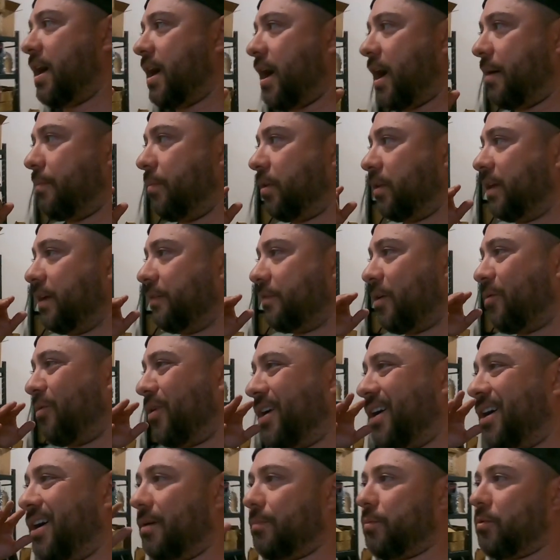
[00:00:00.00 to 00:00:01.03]
I believe I
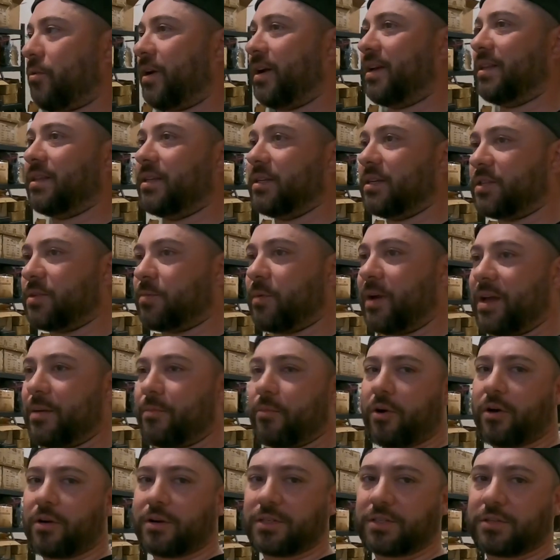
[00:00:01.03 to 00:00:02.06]
want to upgrade the sway
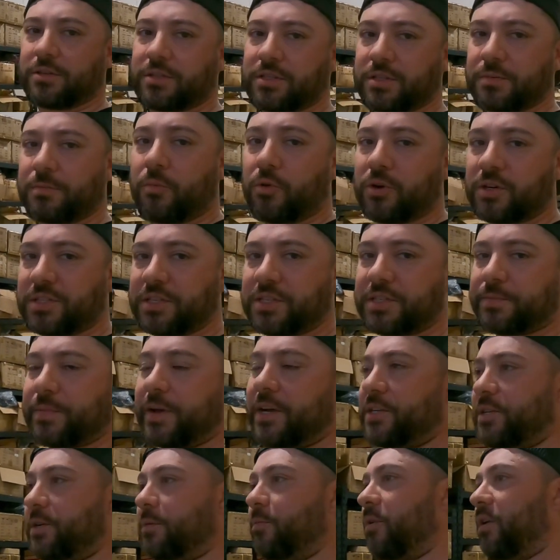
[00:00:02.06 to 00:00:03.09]
bars. There's some more
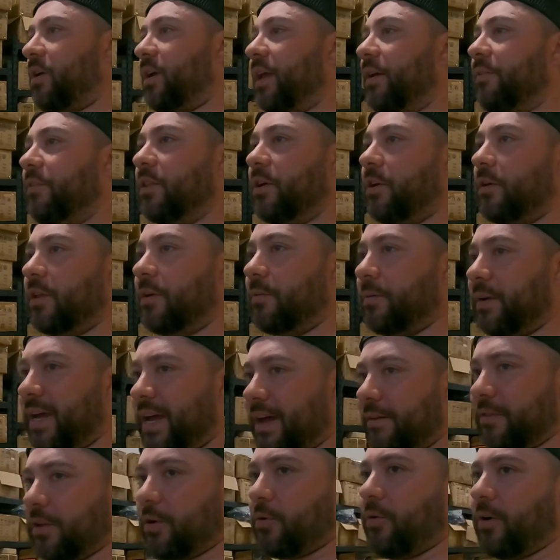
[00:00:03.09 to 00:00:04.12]
suspension work, even though that we
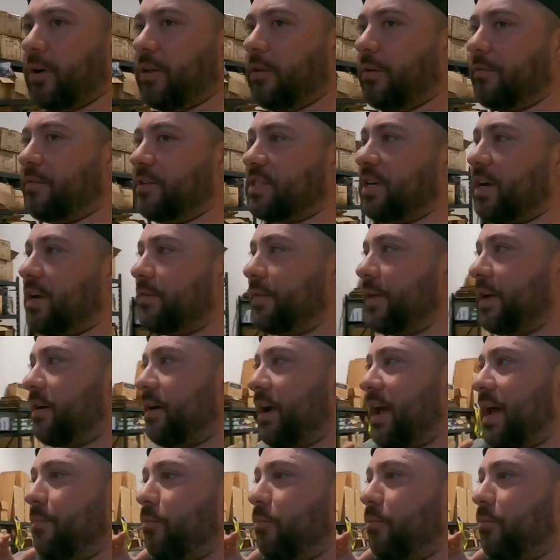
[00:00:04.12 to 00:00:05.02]
have the coilovers on there.